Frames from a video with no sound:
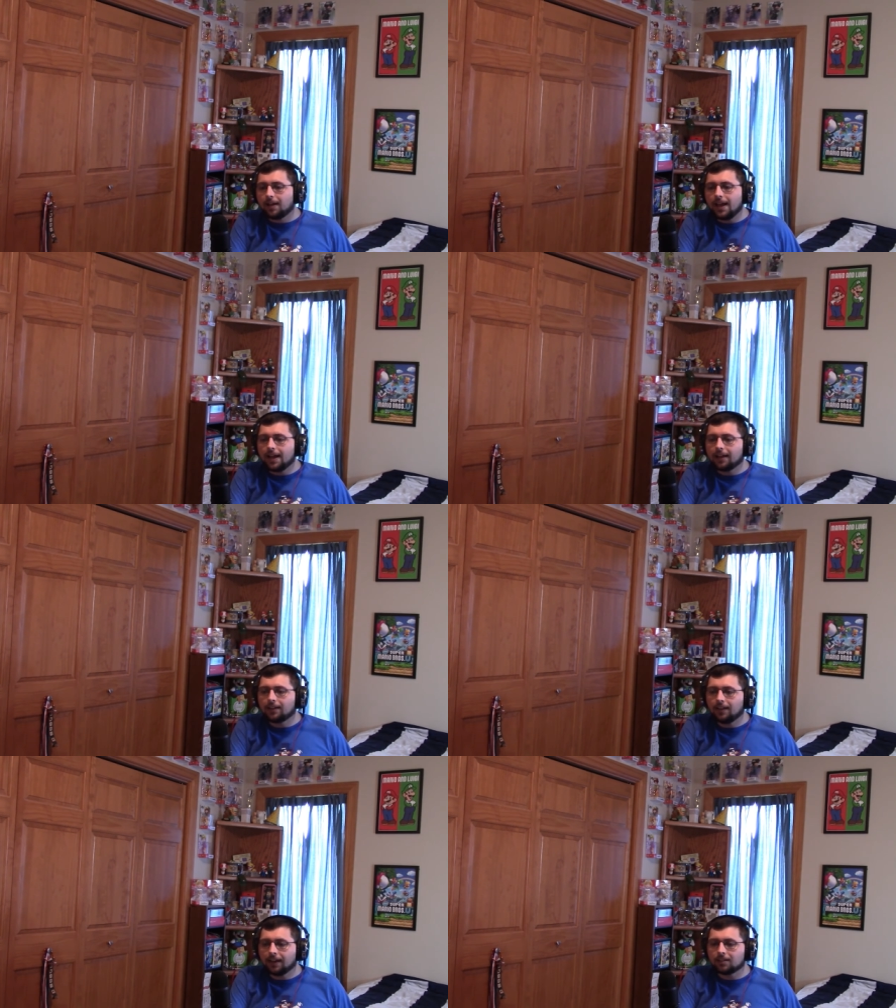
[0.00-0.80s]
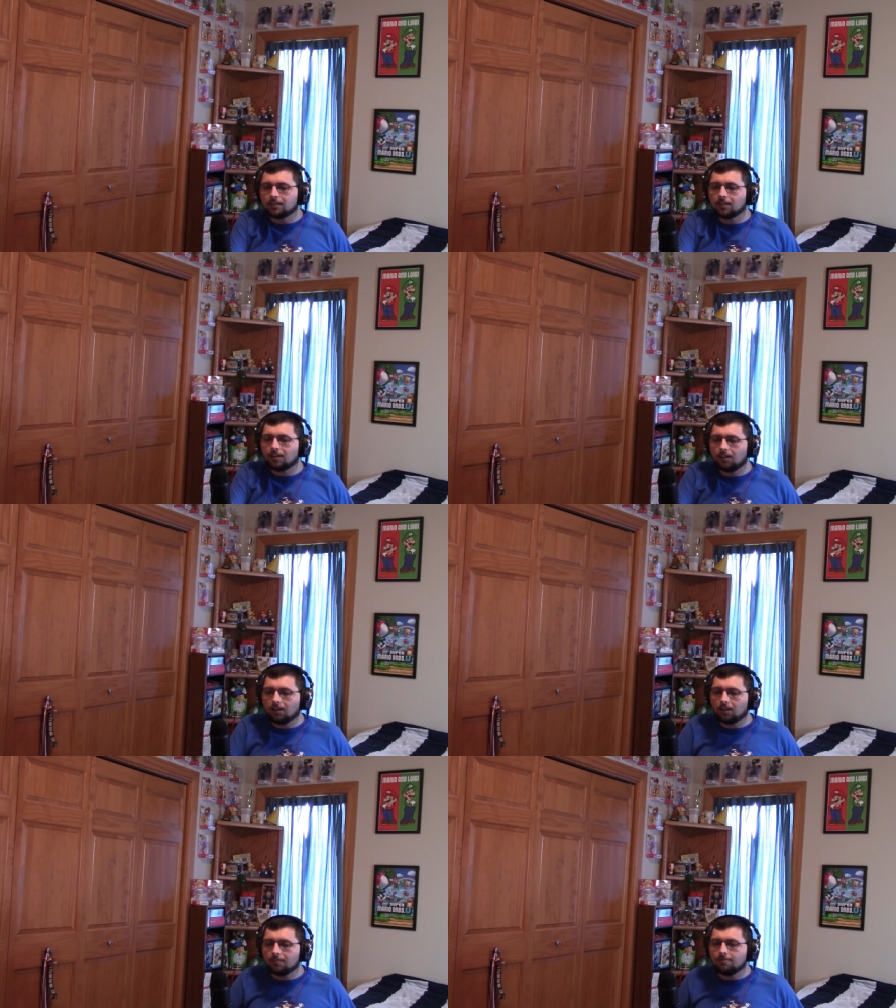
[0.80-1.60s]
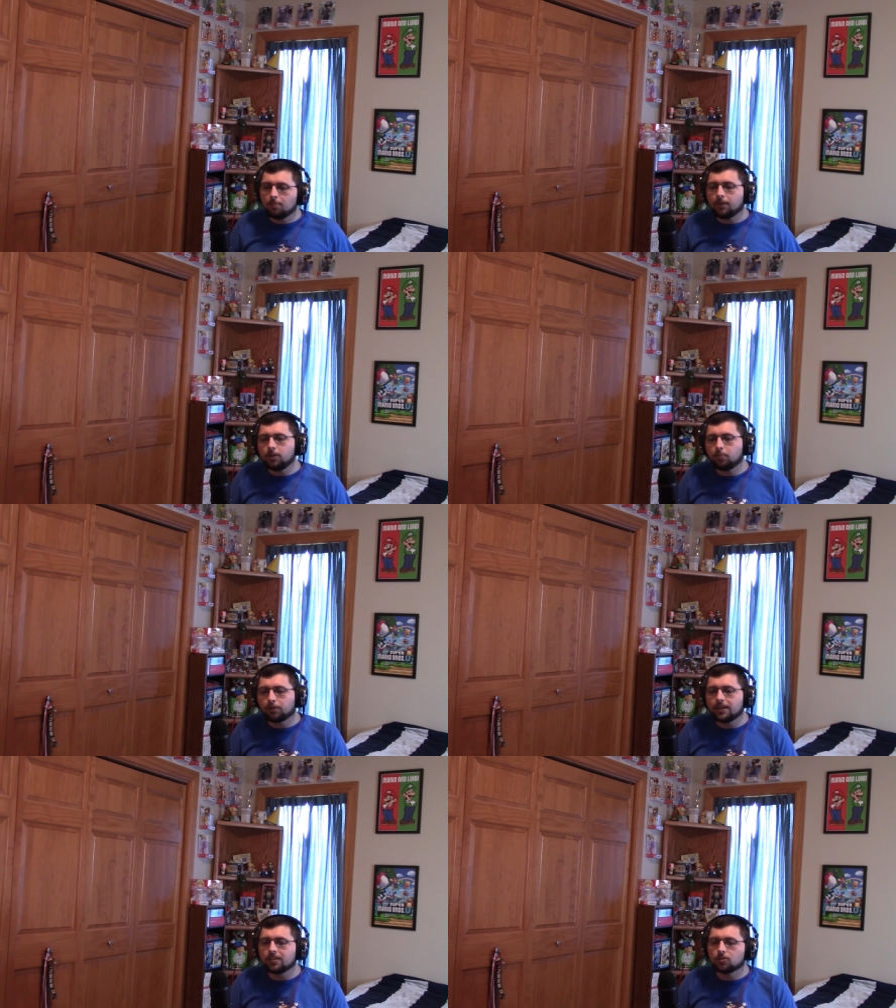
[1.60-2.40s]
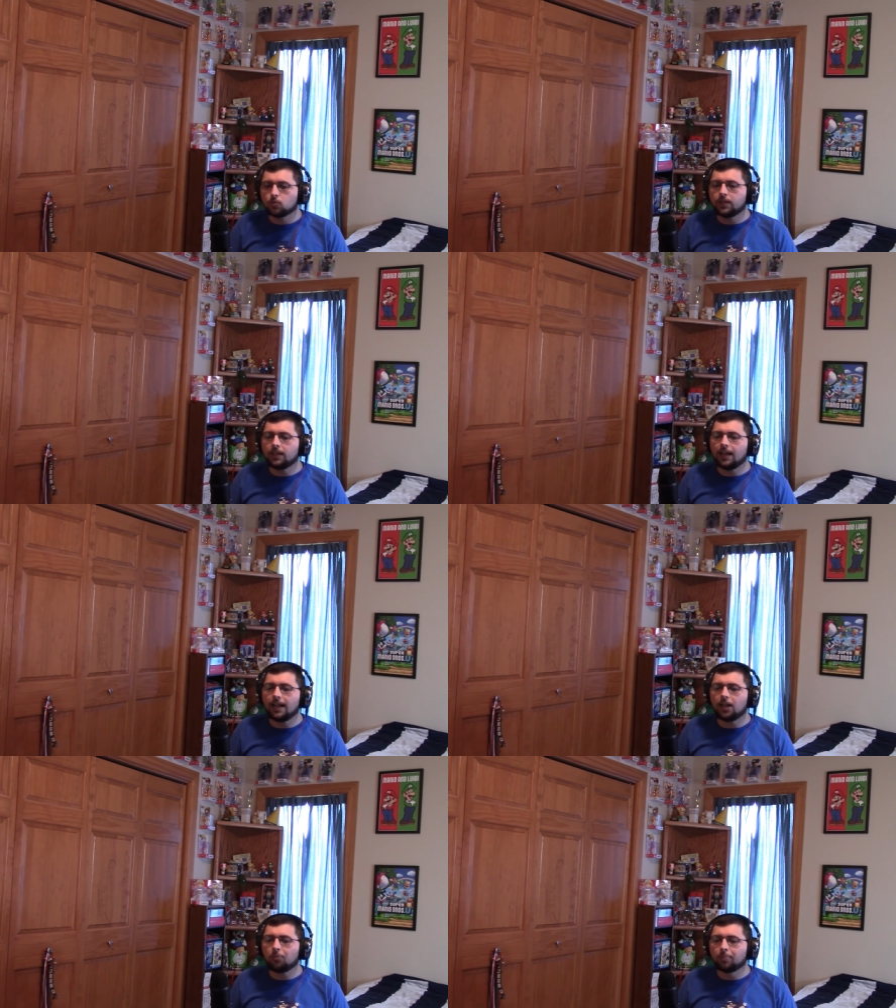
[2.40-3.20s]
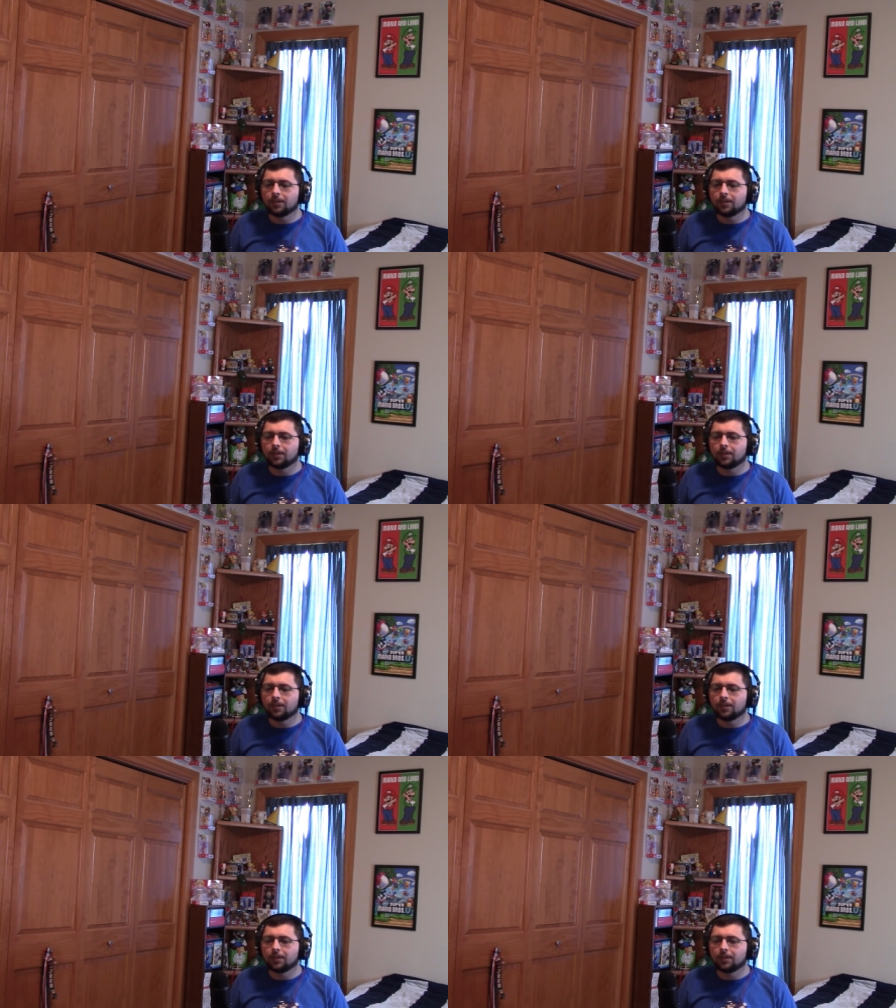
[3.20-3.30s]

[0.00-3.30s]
And collecting all of the blueprints will help